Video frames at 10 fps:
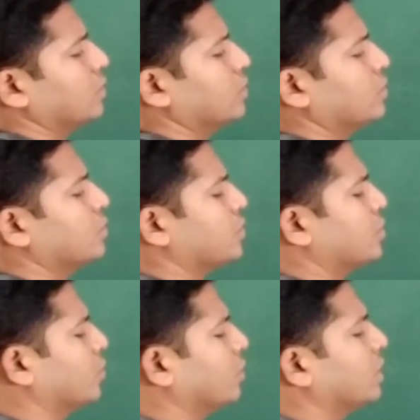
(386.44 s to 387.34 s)
to
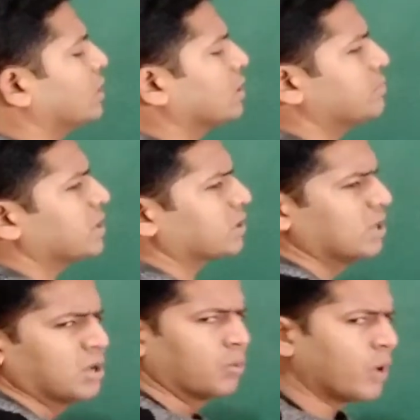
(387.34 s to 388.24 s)
show the subject.
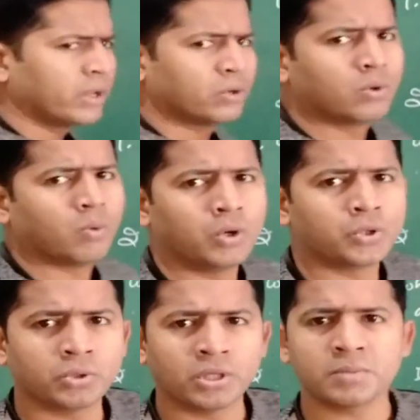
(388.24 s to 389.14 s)
Why you don't want to
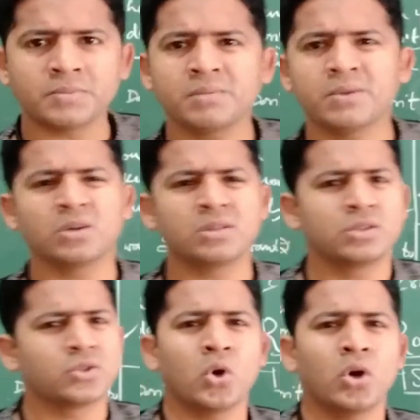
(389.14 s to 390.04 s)
show the subject? Because
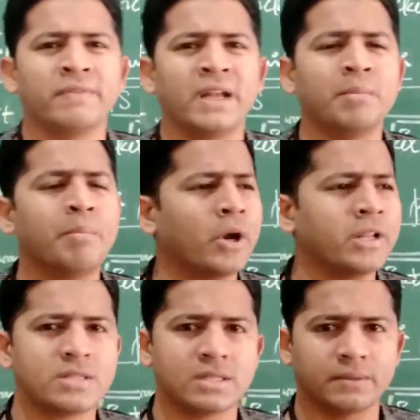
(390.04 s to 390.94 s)
it's not of that
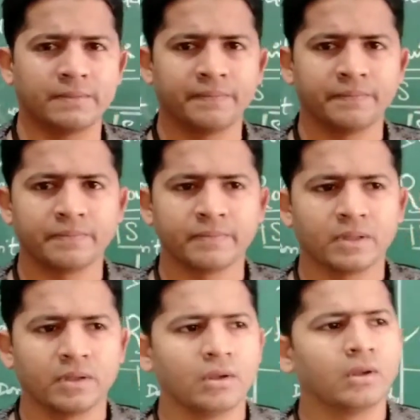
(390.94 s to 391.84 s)
importance.
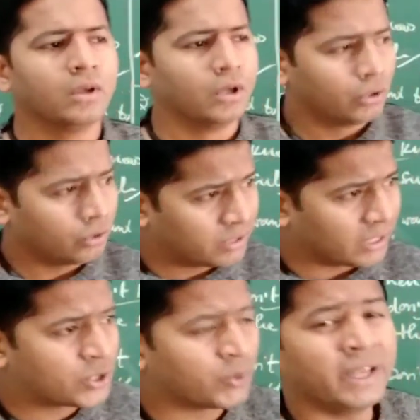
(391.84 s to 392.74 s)
So
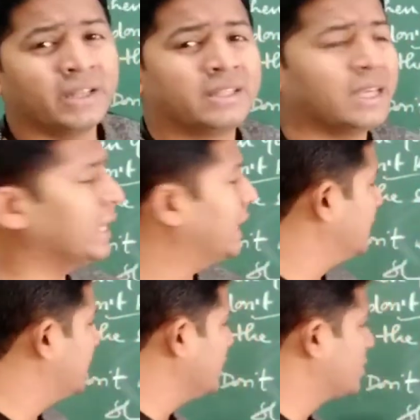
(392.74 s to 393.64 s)
that's why
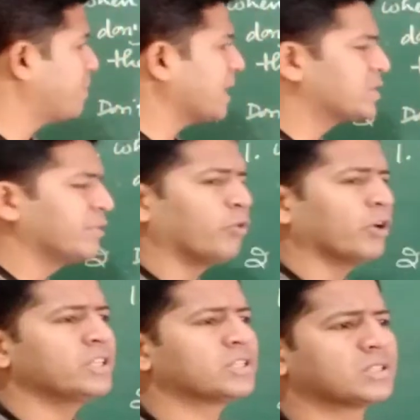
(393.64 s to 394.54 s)
these passive
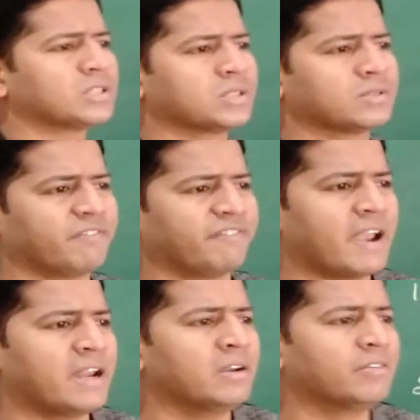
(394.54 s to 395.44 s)
voice
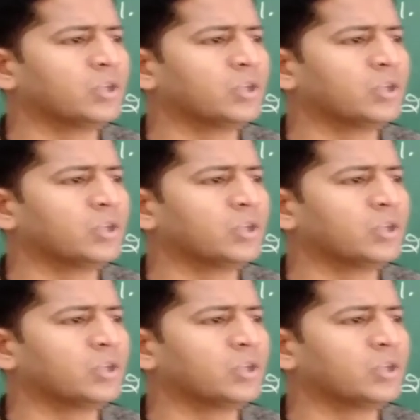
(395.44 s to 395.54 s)
find